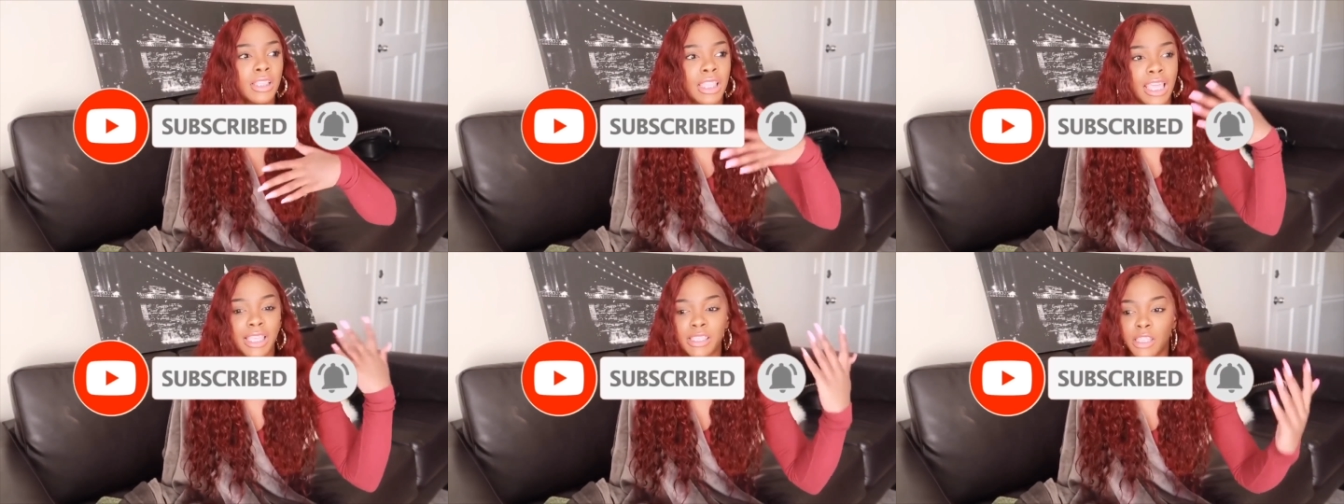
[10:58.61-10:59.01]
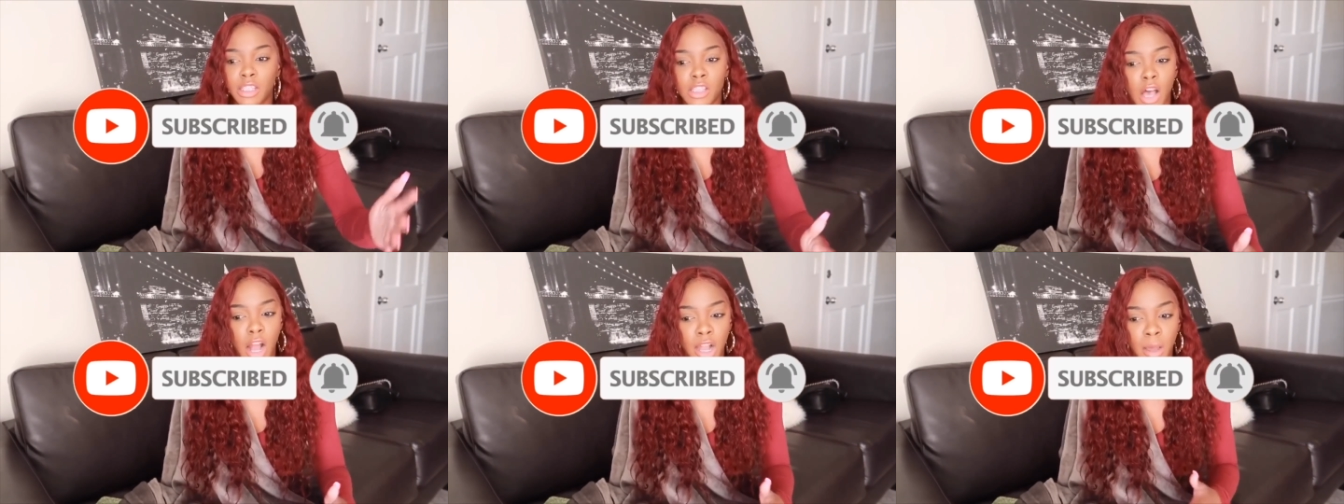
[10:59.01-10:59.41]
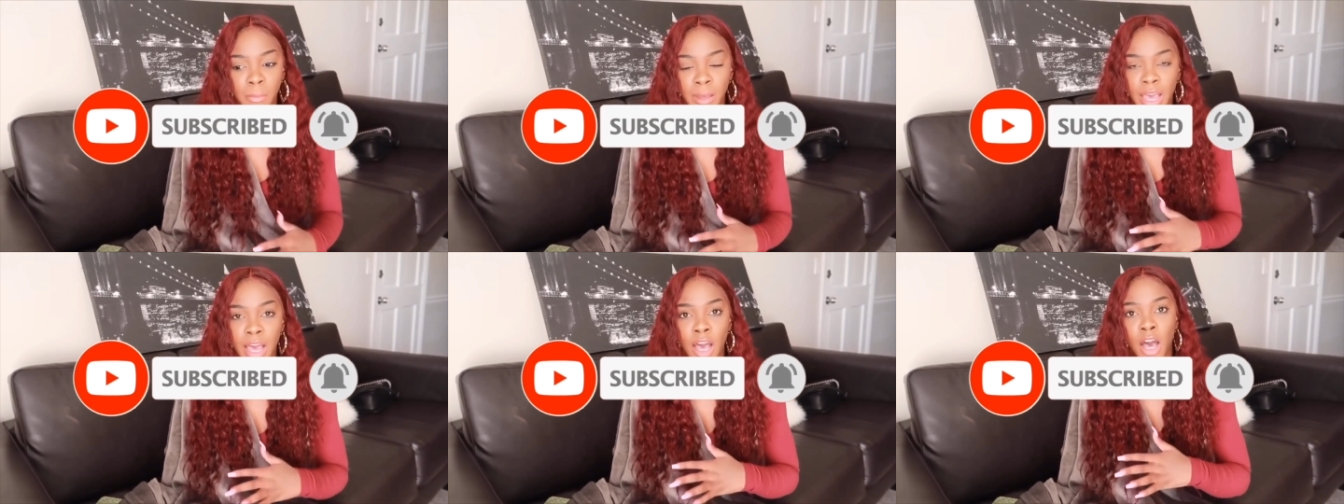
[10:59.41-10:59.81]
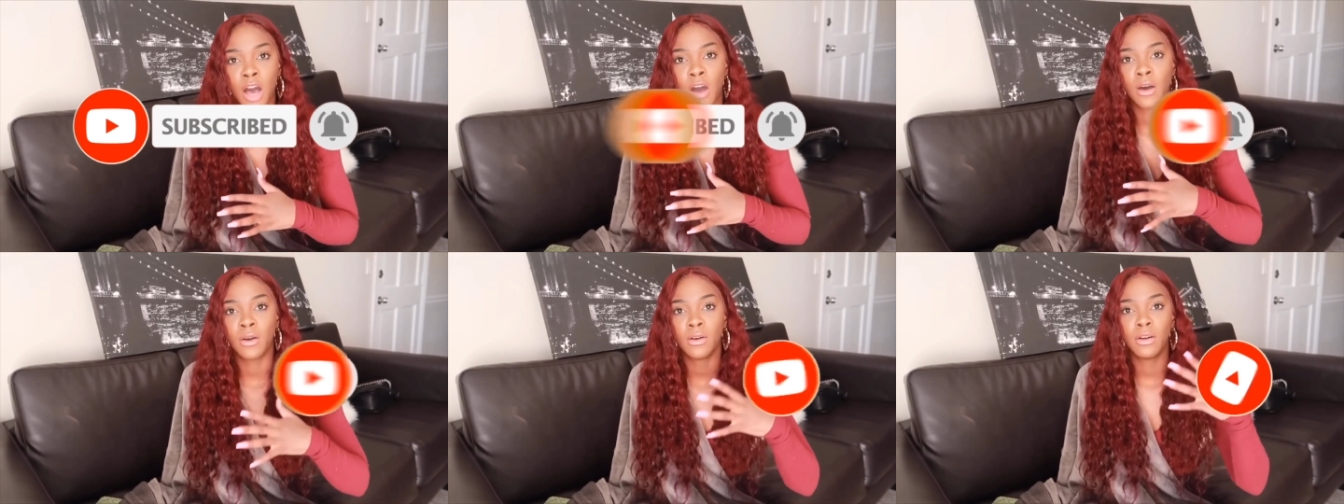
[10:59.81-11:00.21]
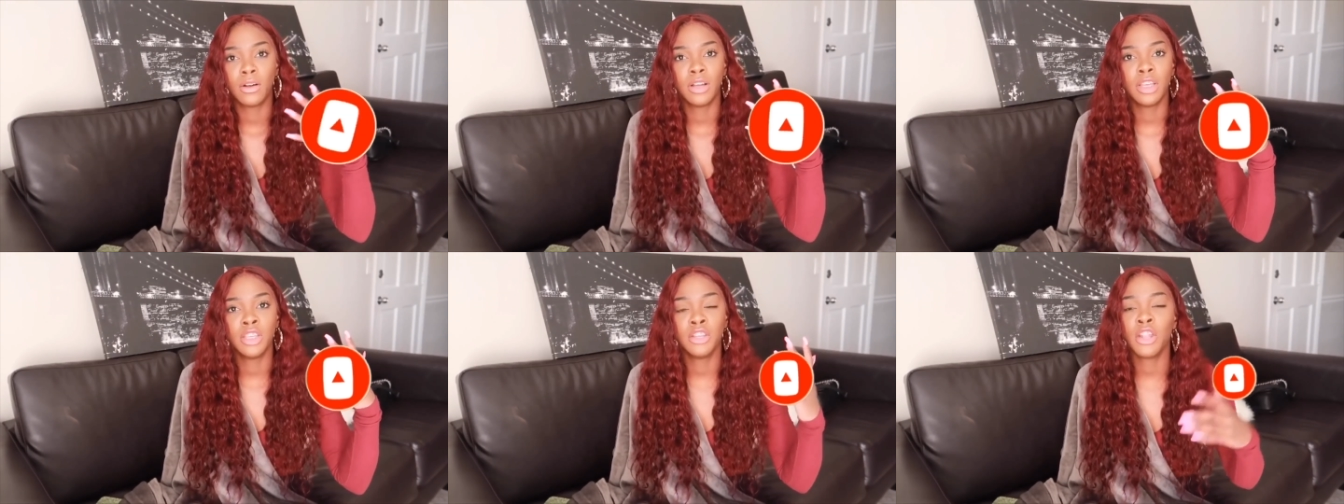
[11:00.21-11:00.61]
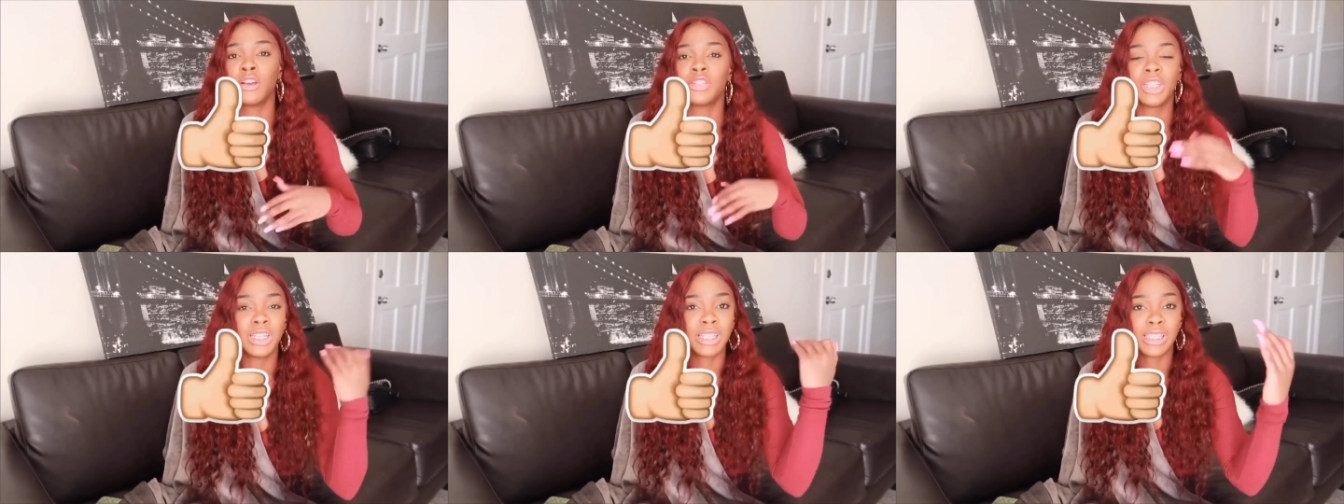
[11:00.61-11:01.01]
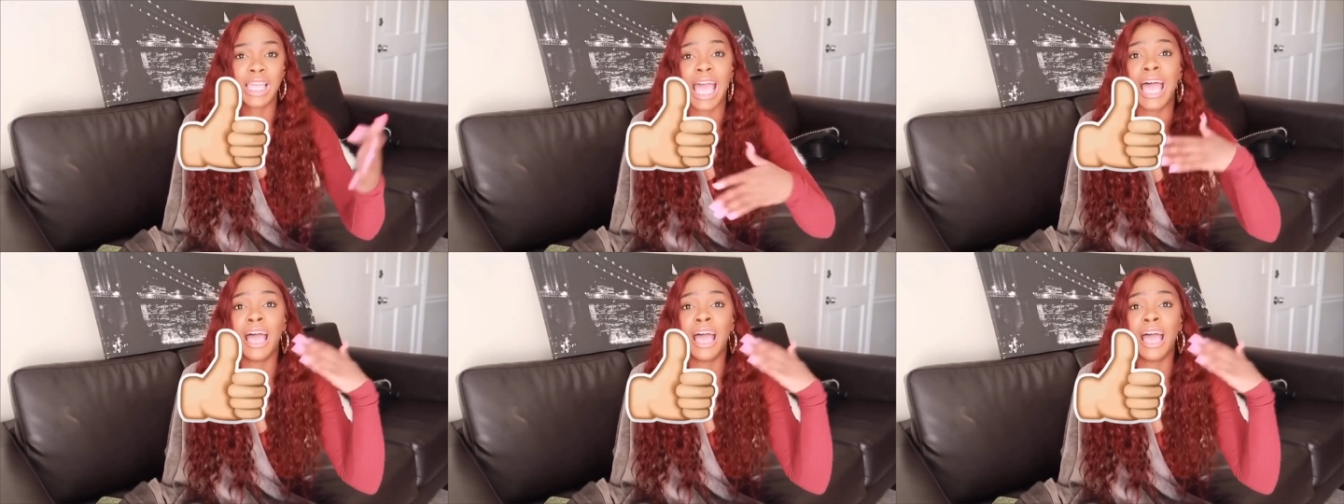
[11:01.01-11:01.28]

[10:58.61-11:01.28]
things to talk about. You know, she just